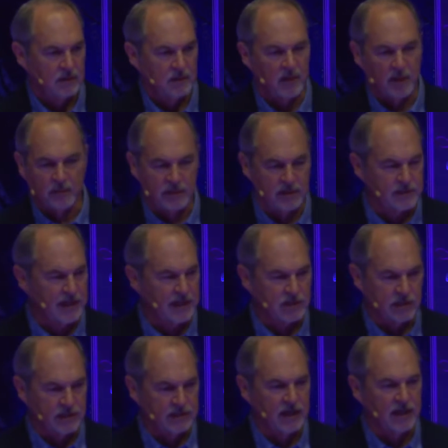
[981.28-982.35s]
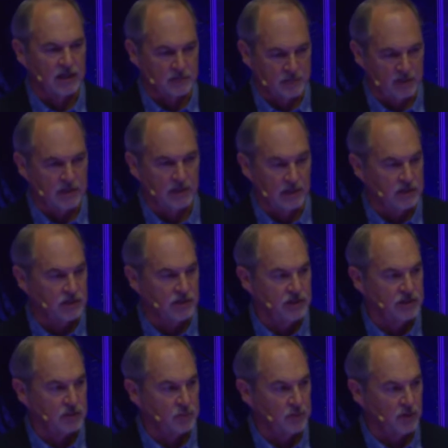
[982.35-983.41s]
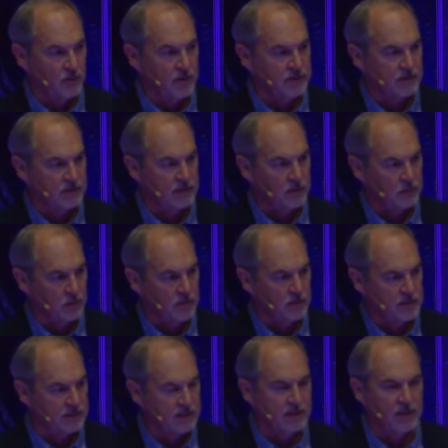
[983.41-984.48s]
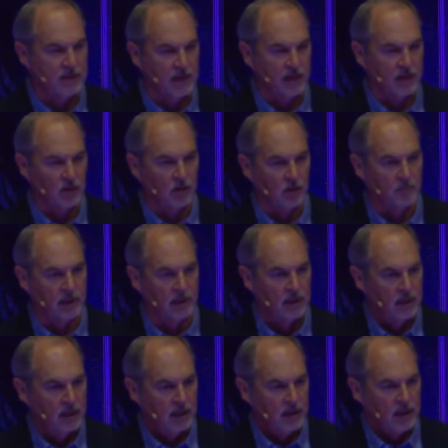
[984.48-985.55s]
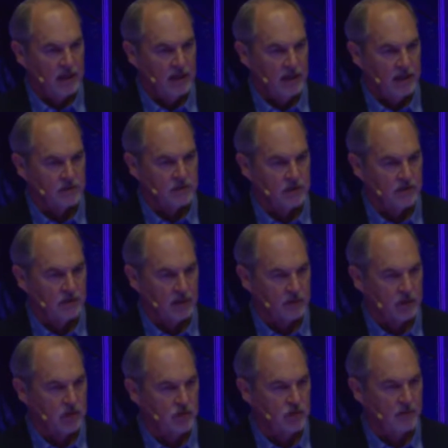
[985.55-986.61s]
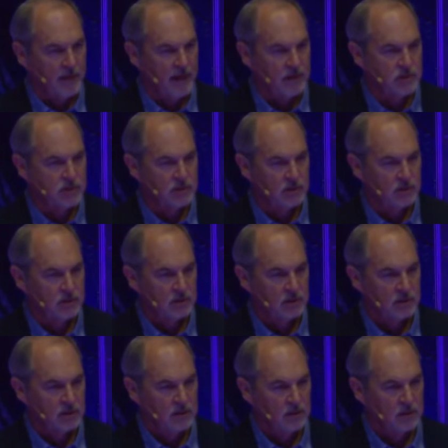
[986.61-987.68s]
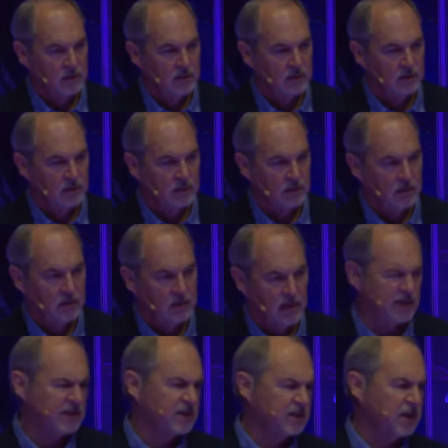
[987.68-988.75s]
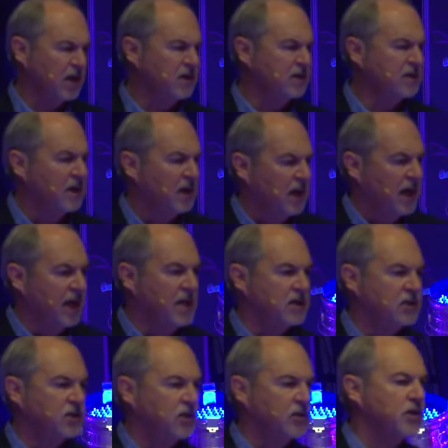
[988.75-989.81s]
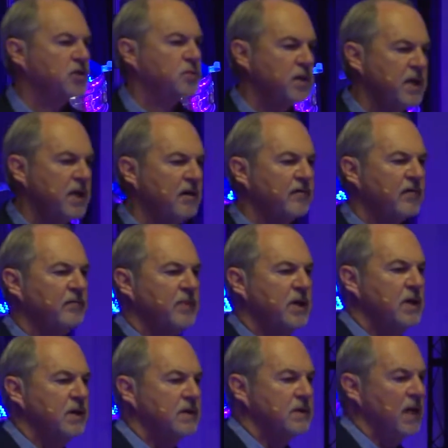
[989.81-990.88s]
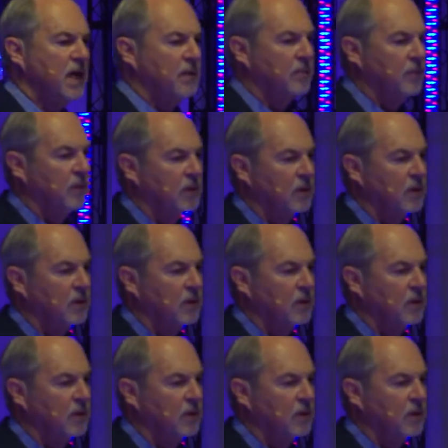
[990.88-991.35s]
The Bible doesn't actually tell us, but at least Jesus would have rested there, whether he stayed the night or not. But it is incredible. Can you imagine? His sons and his daughters would never have been the same.